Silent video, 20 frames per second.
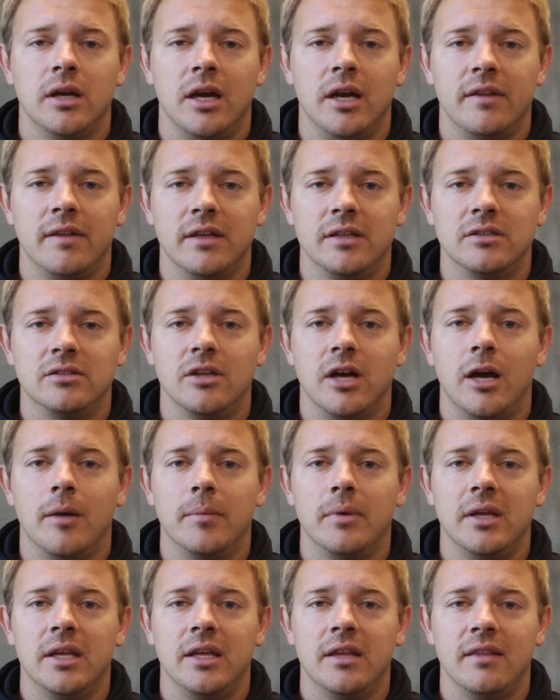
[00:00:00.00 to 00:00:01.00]
I think
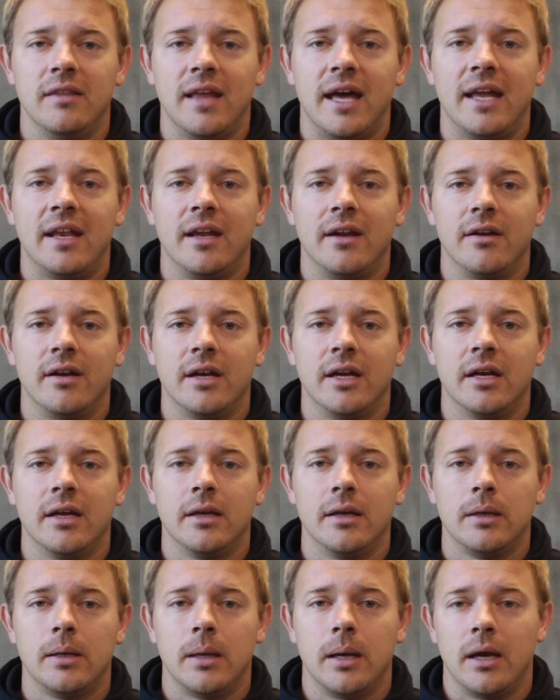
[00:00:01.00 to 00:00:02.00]
dominant in that
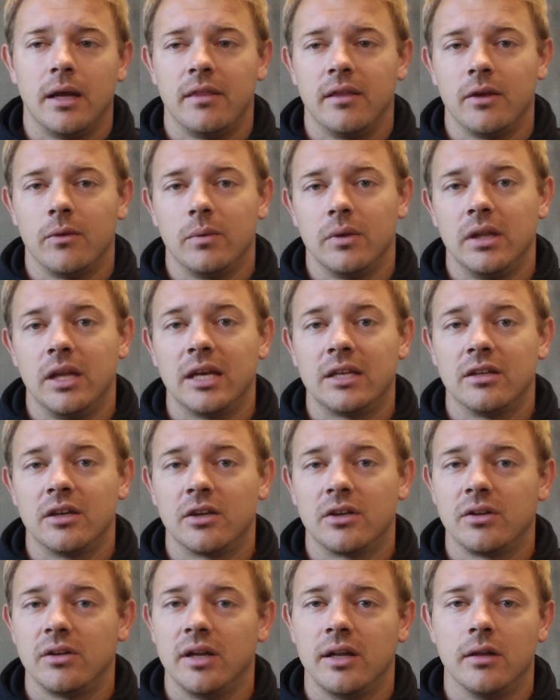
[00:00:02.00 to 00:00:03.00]
area, I think we'd like to
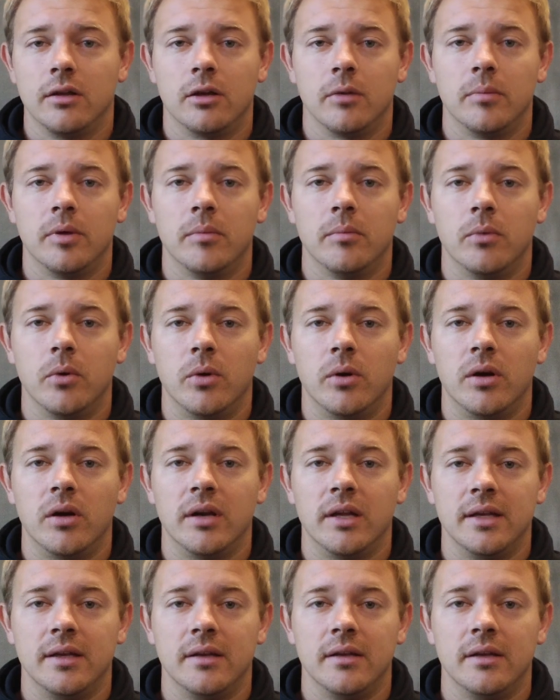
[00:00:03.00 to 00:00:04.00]
create a little bit more
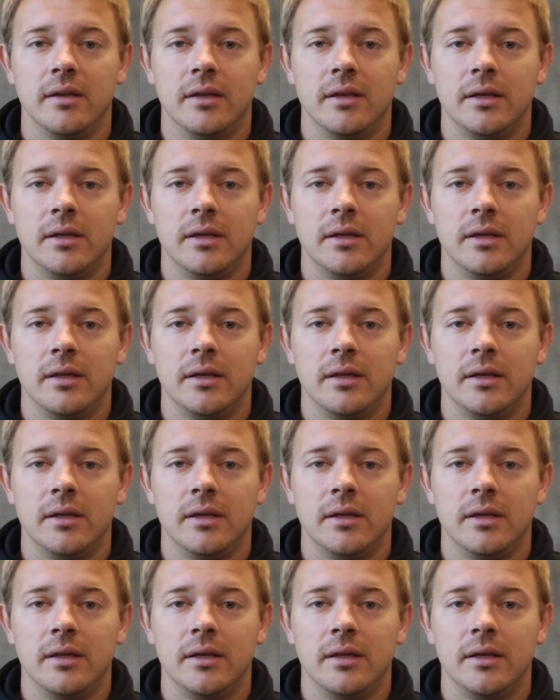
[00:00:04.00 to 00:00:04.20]
and,